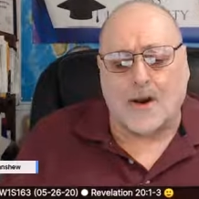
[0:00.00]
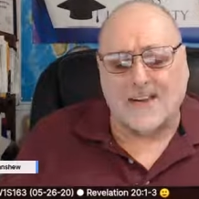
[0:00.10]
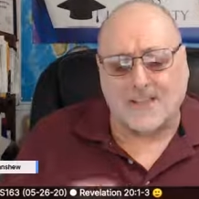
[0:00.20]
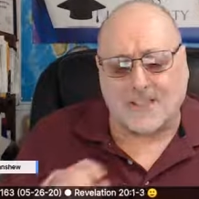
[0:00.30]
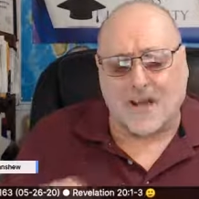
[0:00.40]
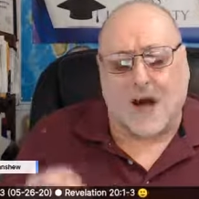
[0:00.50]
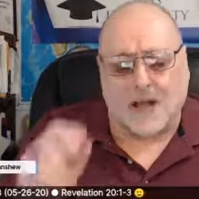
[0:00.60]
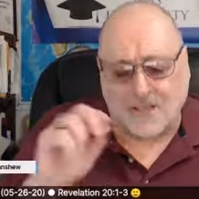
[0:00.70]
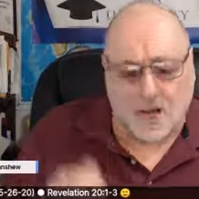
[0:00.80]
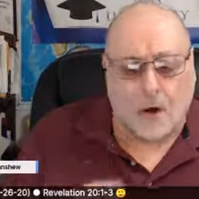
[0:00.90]
as
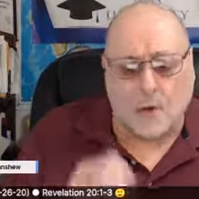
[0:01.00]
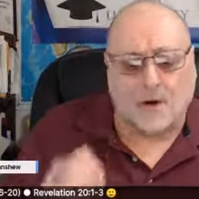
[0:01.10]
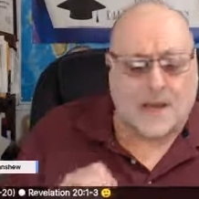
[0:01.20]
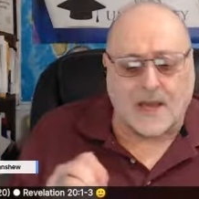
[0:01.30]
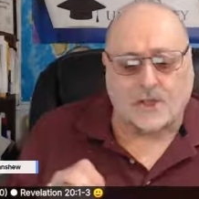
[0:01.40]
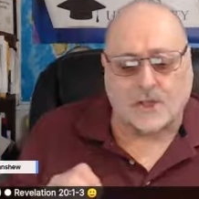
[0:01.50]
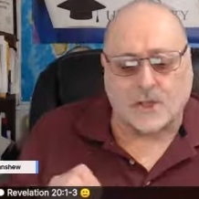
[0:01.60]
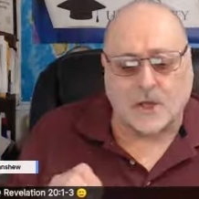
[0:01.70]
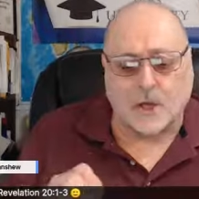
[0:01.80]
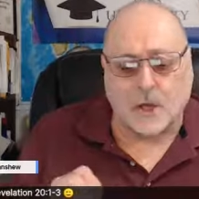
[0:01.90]
God's lowercase
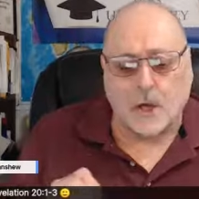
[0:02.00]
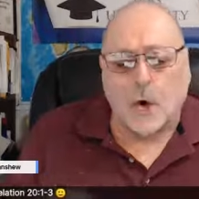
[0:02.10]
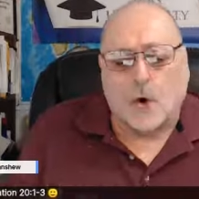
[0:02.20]
g